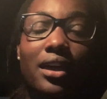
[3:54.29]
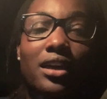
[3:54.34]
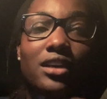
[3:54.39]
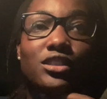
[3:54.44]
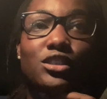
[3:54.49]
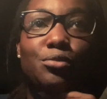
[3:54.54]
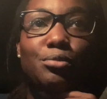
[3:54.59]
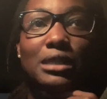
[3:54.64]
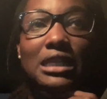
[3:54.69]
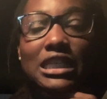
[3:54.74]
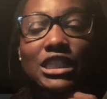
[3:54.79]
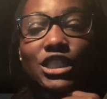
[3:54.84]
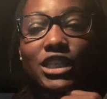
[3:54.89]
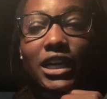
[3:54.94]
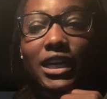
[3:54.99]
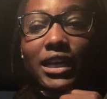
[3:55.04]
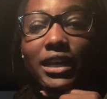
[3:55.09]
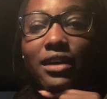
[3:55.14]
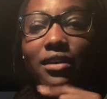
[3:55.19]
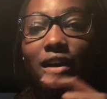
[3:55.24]
So please
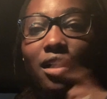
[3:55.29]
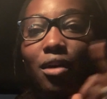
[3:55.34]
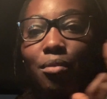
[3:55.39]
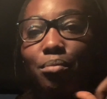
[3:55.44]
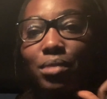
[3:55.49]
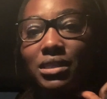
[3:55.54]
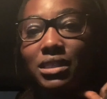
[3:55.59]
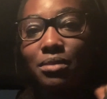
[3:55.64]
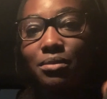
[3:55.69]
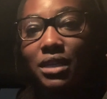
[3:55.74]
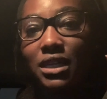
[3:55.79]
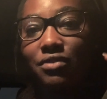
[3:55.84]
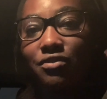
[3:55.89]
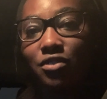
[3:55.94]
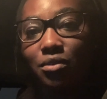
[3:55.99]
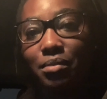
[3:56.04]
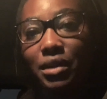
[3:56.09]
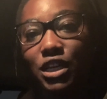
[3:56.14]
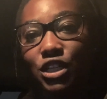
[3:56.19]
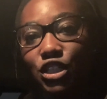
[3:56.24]
check it out. I'll put some
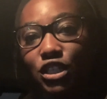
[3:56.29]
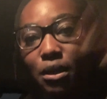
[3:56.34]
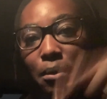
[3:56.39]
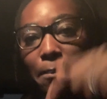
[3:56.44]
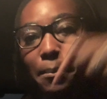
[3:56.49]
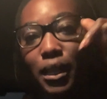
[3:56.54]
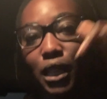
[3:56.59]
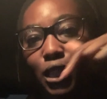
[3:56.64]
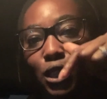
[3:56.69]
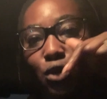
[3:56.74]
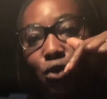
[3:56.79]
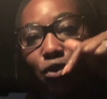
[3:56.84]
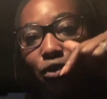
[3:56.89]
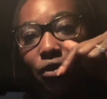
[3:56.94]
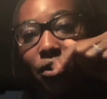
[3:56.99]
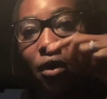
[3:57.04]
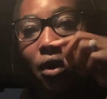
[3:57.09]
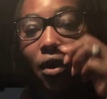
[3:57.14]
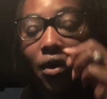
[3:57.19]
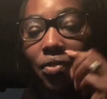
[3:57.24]
information
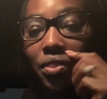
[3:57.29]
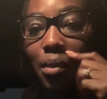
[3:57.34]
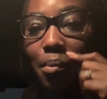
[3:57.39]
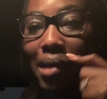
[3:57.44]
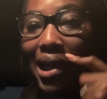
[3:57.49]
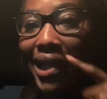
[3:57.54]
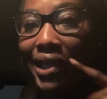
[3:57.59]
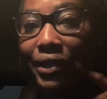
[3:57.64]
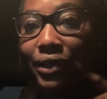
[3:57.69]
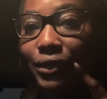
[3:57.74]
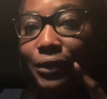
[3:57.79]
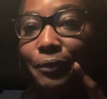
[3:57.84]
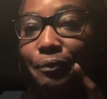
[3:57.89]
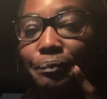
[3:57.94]
below on the bio.